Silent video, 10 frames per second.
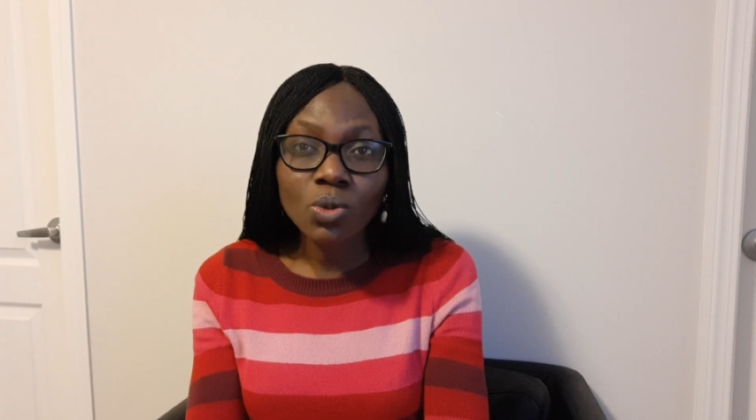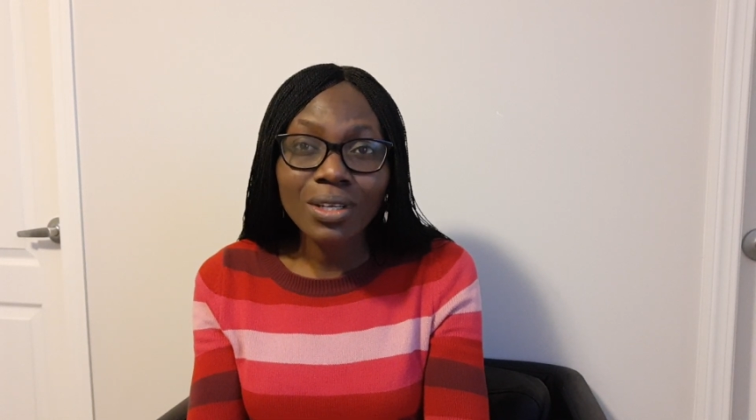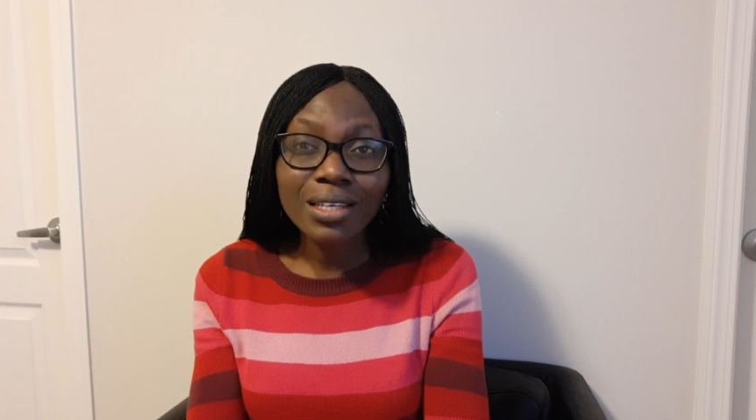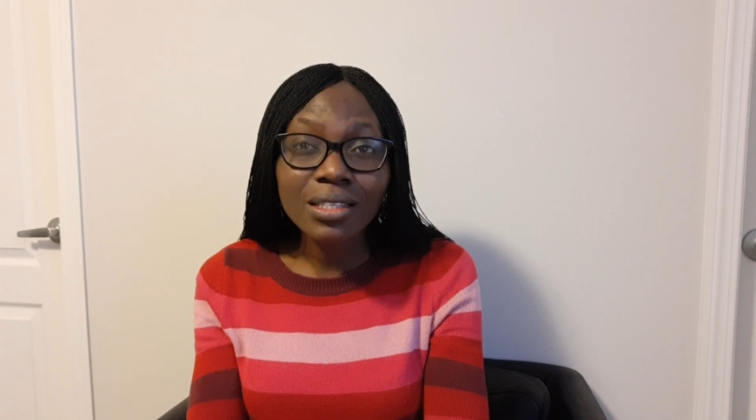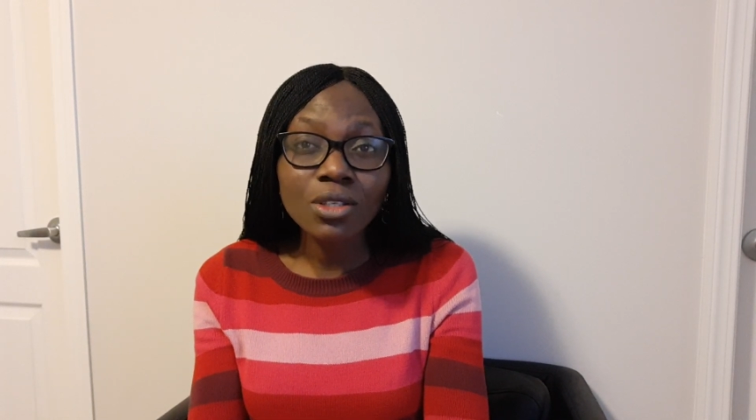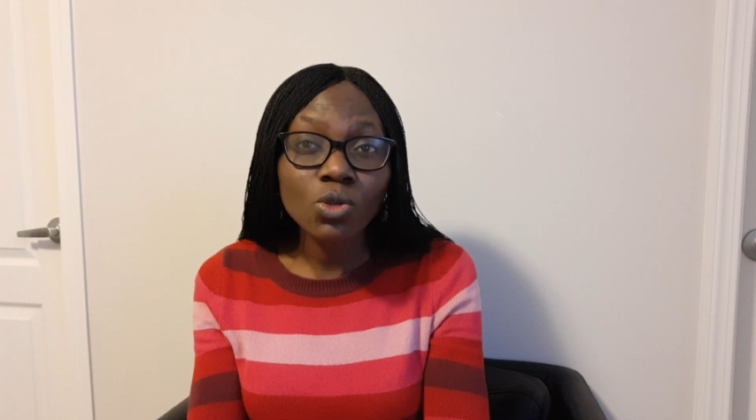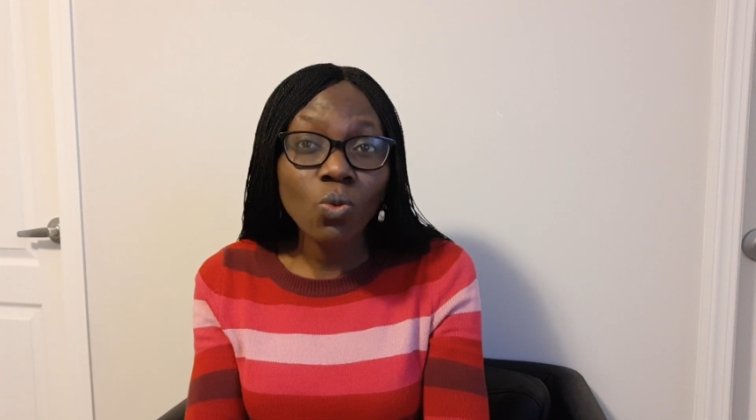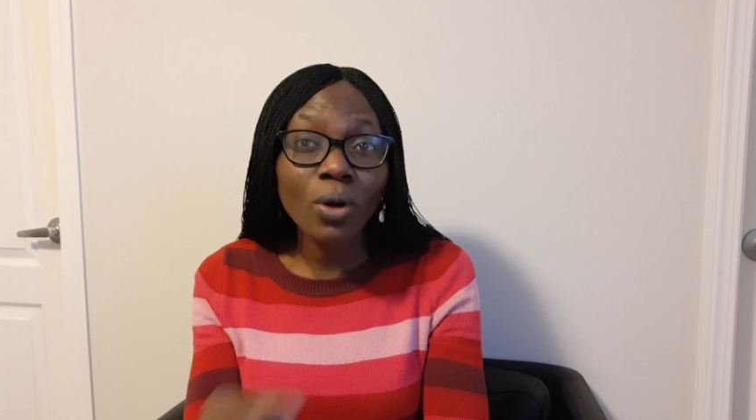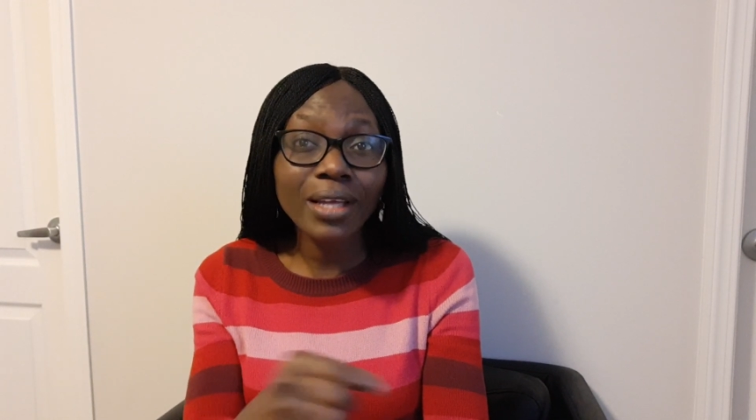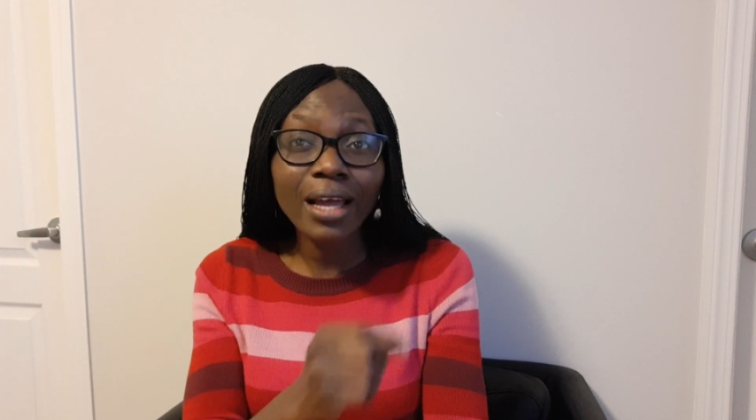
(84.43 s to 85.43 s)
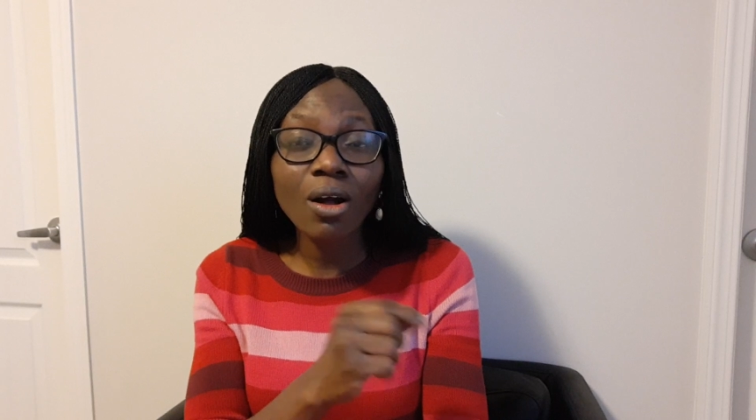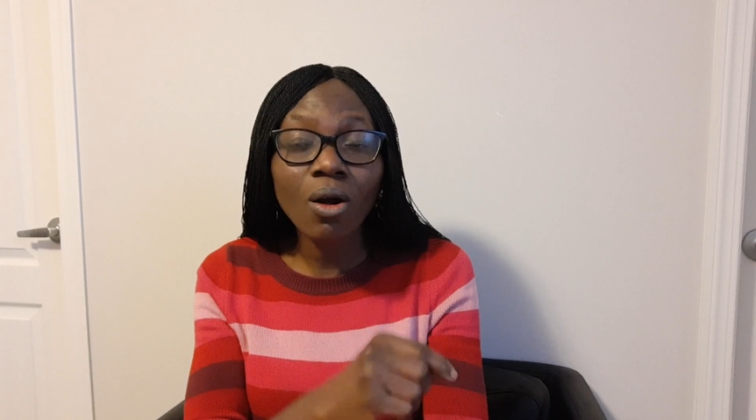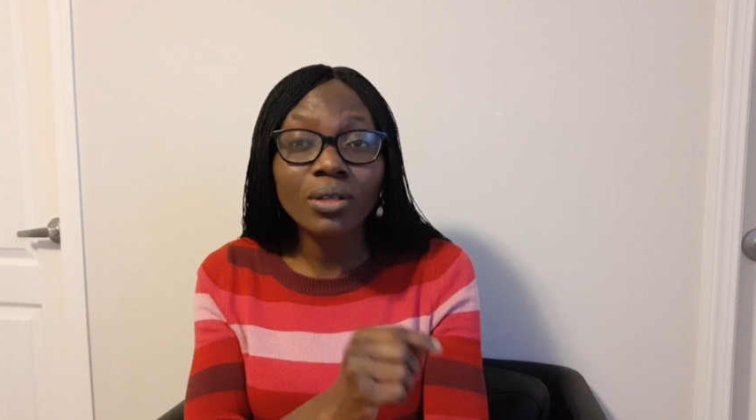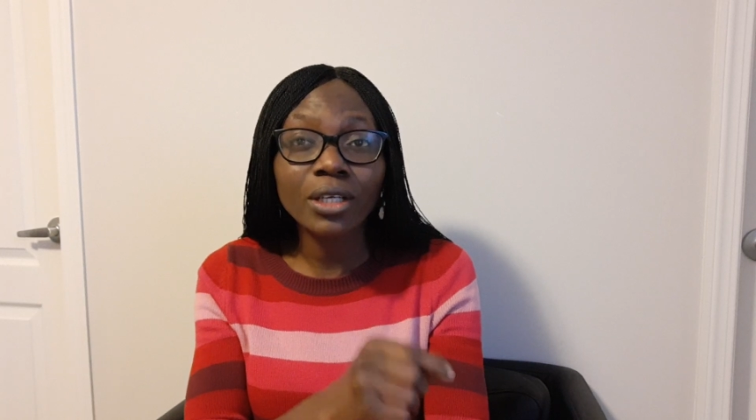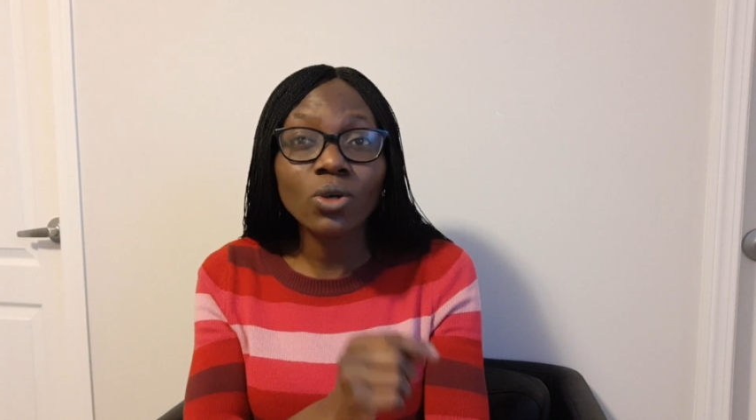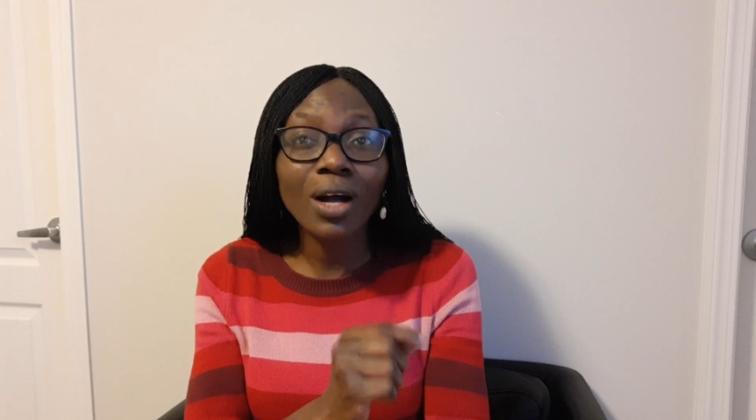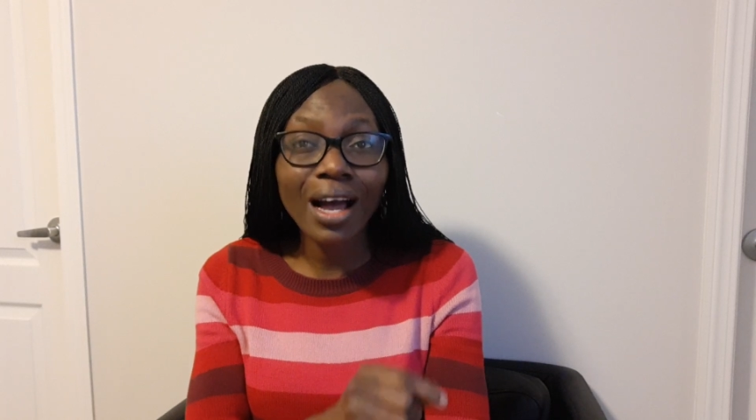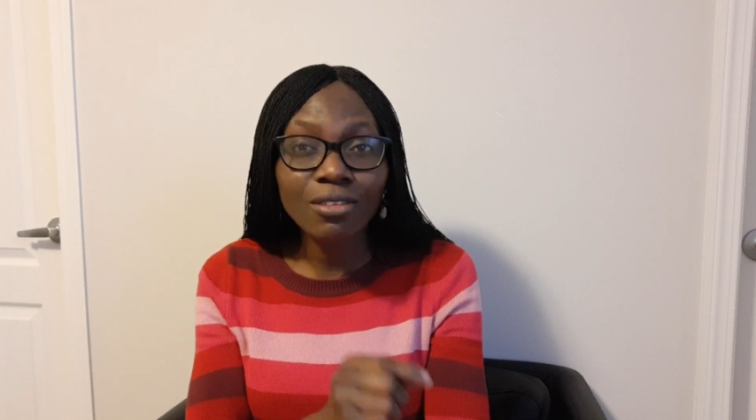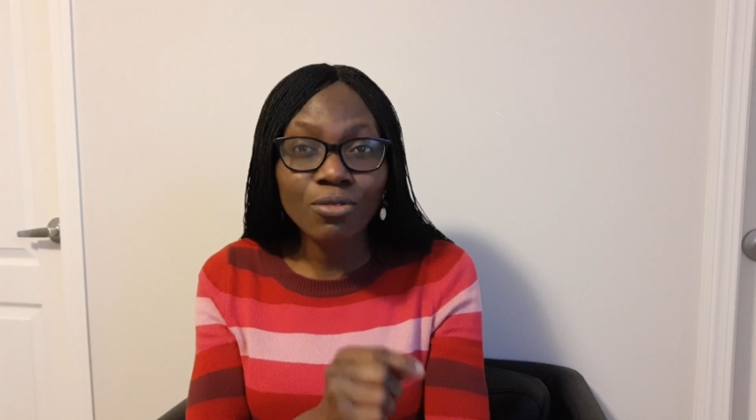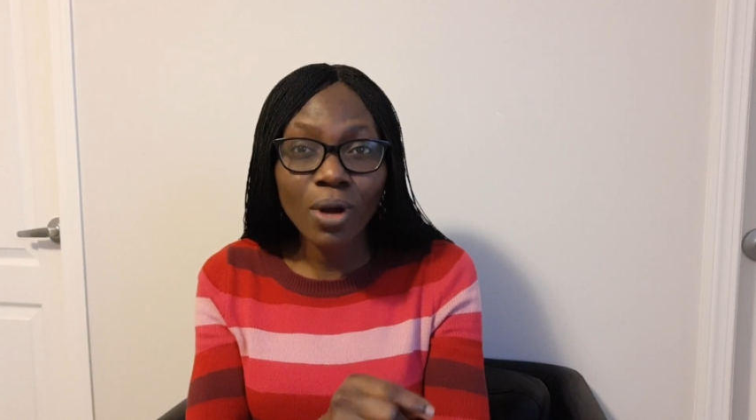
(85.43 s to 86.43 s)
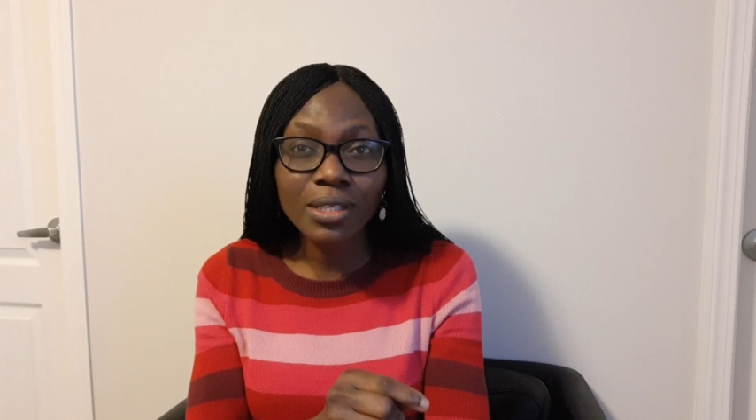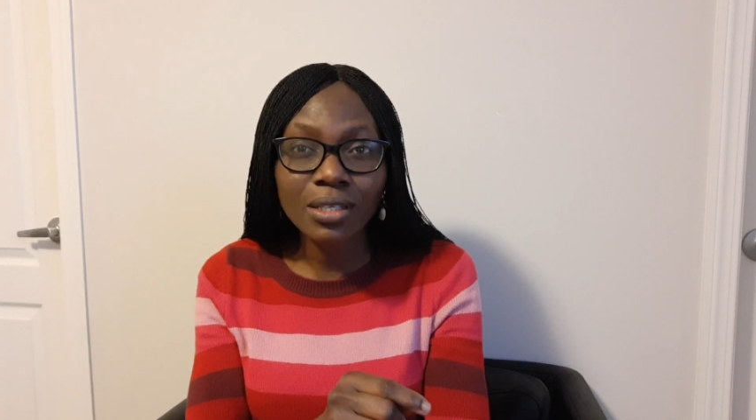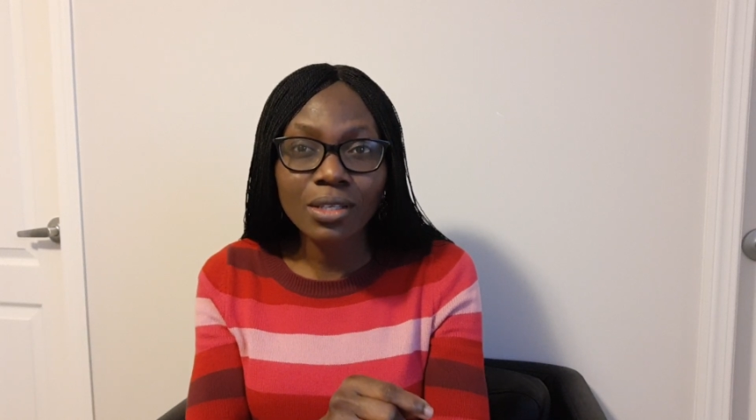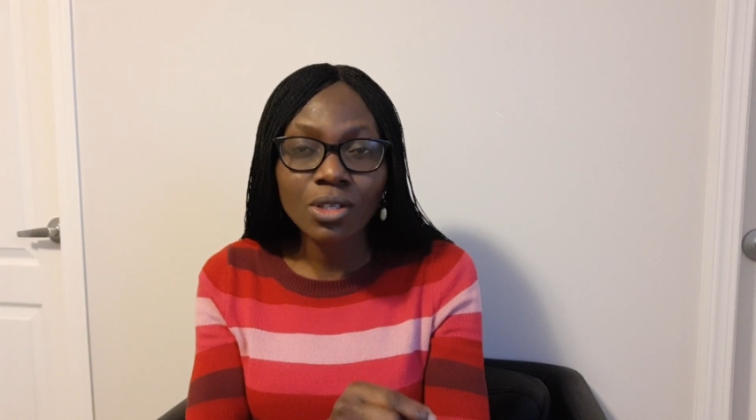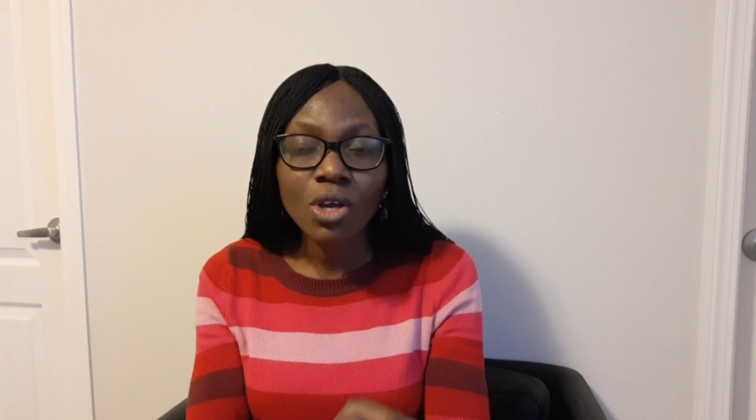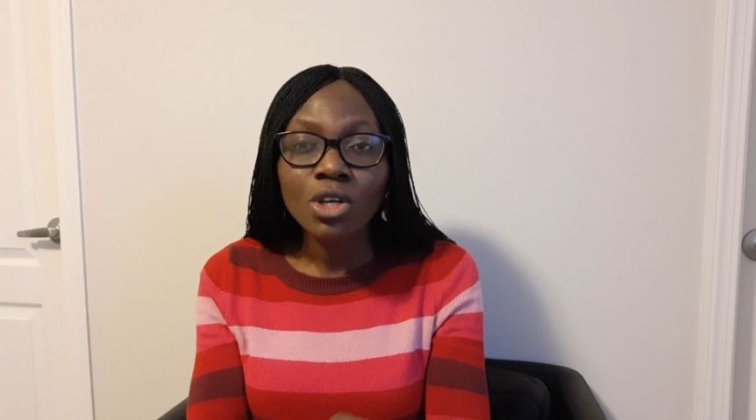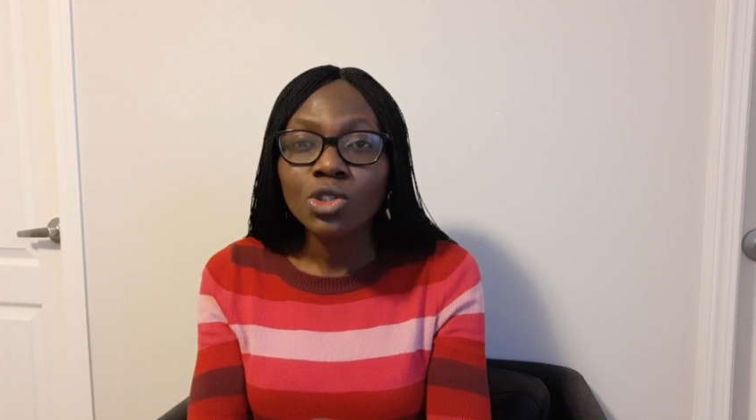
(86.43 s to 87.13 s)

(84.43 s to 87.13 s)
to listen to what I call the you can't voices,